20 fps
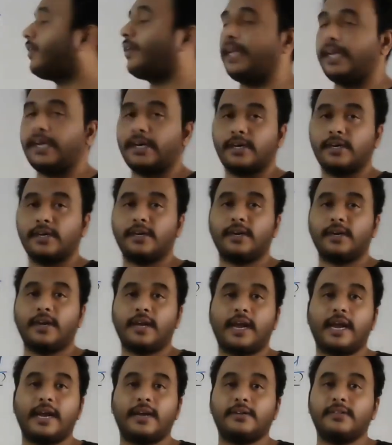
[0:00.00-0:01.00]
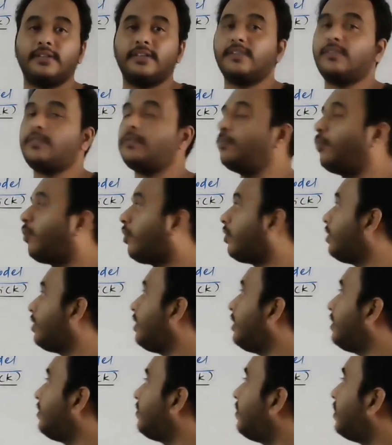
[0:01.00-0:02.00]
Crick. And this
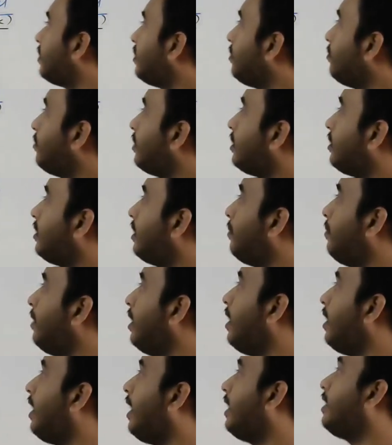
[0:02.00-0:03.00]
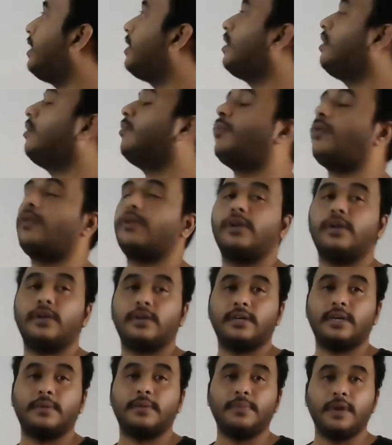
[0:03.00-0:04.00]
model is nothing but double
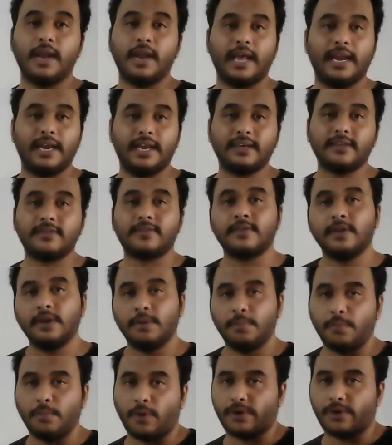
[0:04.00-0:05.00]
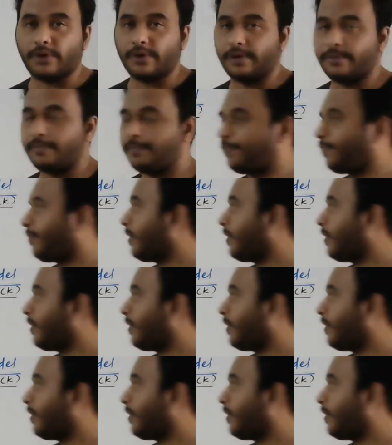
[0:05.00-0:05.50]
helix model.